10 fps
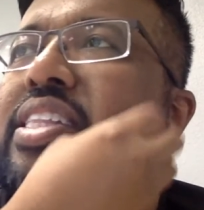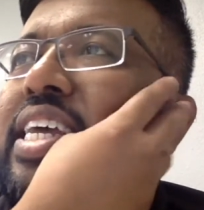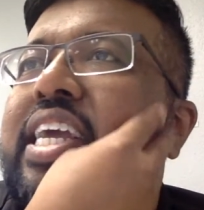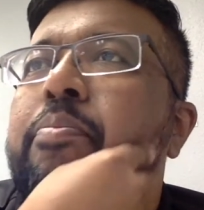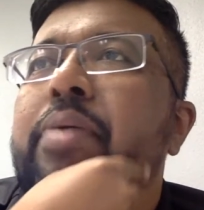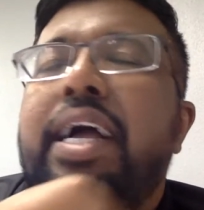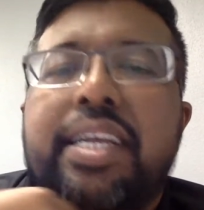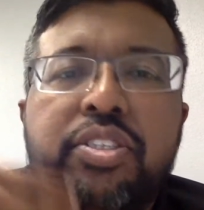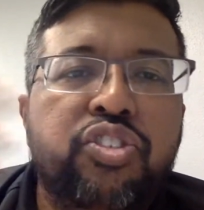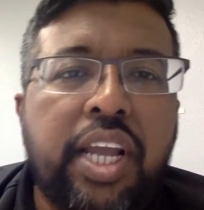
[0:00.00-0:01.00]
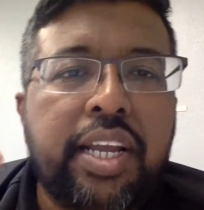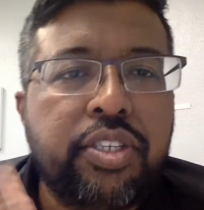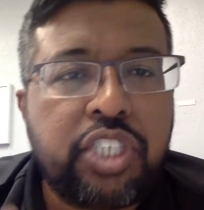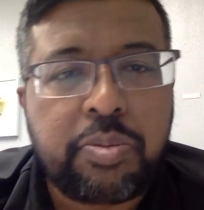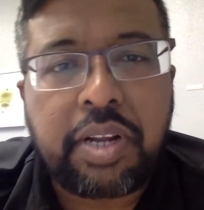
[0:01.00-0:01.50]
then they come back and
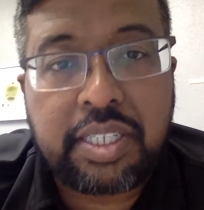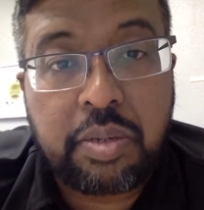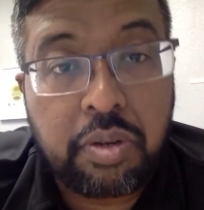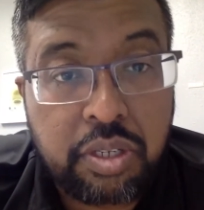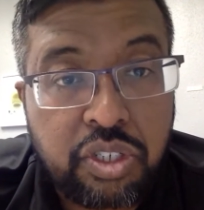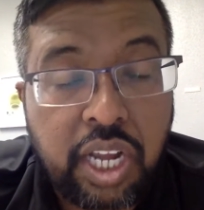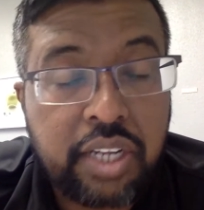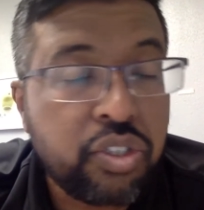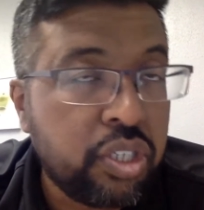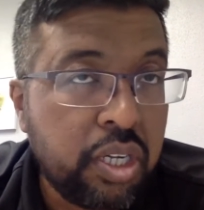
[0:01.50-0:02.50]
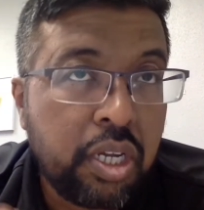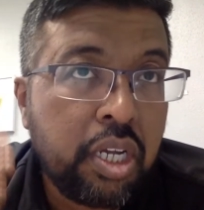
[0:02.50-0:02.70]
change just because they want to change.